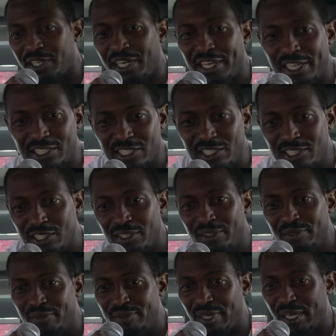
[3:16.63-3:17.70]
connection to
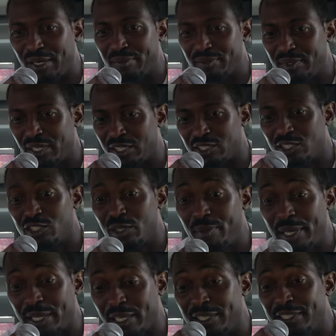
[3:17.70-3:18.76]
um, uh, to
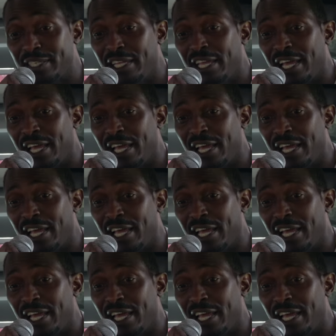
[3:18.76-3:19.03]
Jamaica, and,